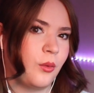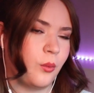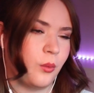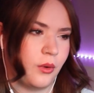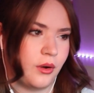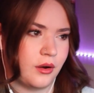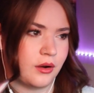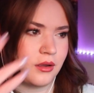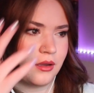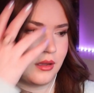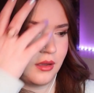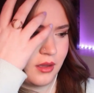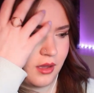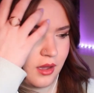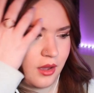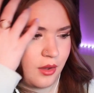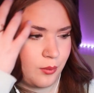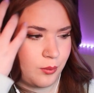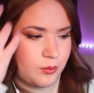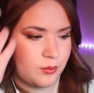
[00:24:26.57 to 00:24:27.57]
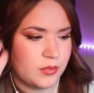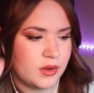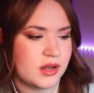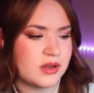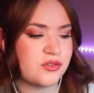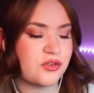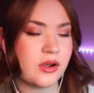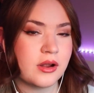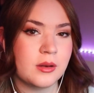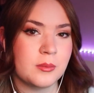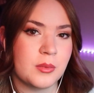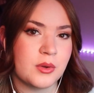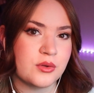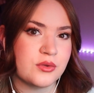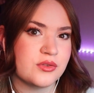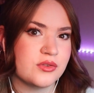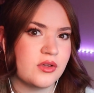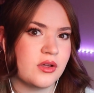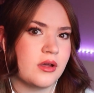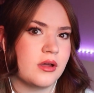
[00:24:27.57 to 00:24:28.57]
work, but I try to
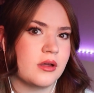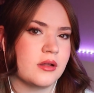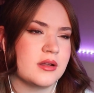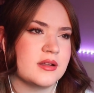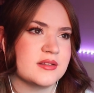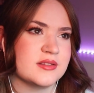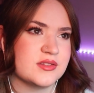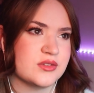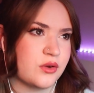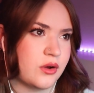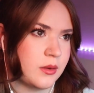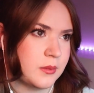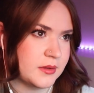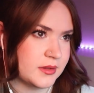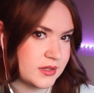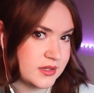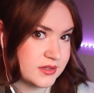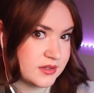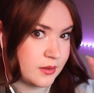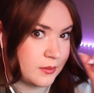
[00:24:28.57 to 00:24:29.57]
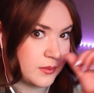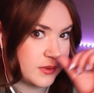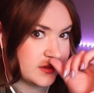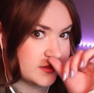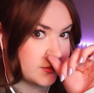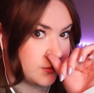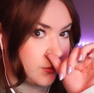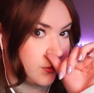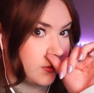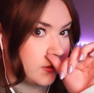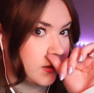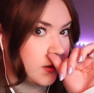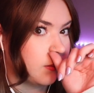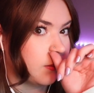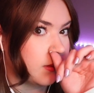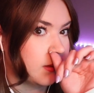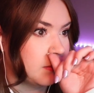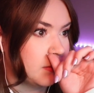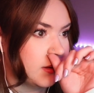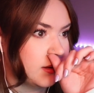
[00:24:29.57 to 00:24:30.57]
post on Instagram, at least on my story,
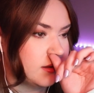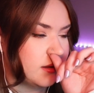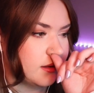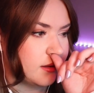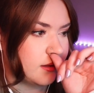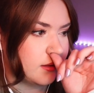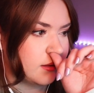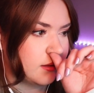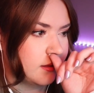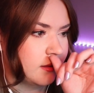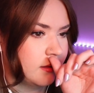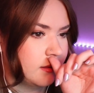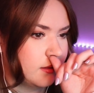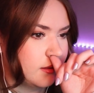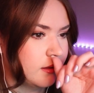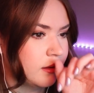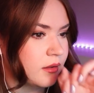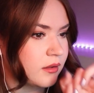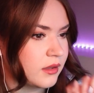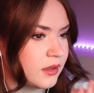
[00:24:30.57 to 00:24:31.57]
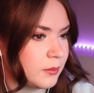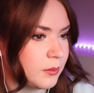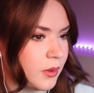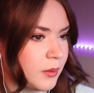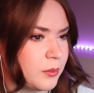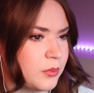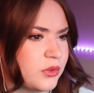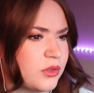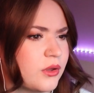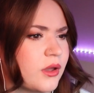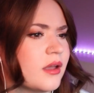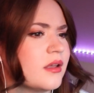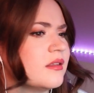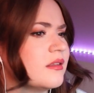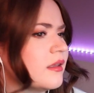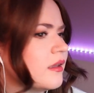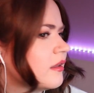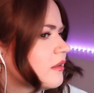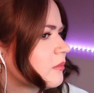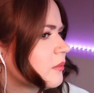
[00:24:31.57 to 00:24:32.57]
quite a bit to keep up with you
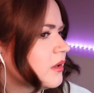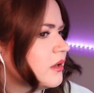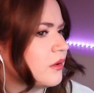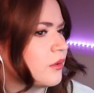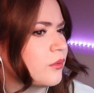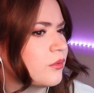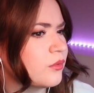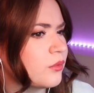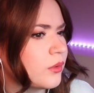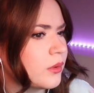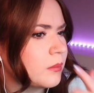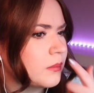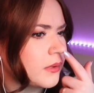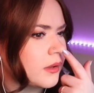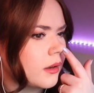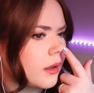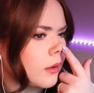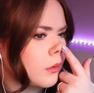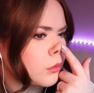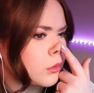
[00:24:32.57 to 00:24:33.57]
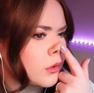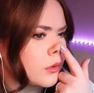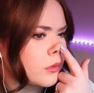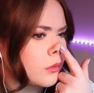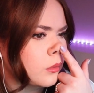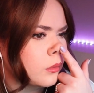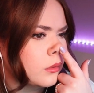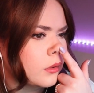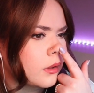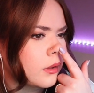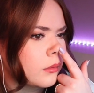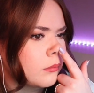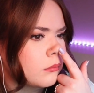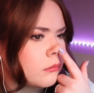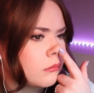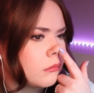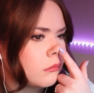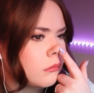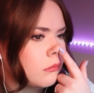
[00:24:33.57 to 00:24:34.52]
guys. Has my nose ring been out this whole time?